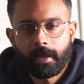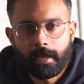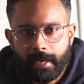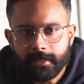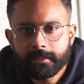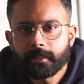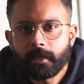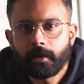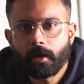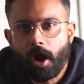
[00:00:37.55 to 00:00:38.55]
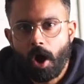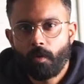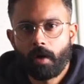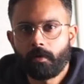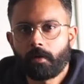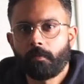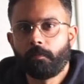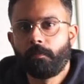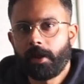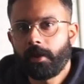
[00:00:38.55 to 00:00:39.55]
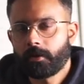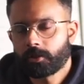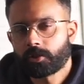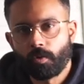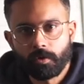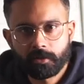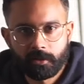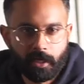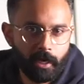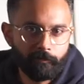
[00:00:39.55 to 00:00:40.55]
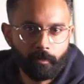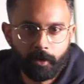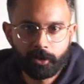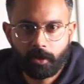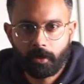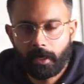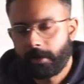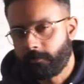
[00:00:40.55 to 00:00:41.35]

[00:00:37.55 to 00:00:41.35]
let's see how our brain stores the information it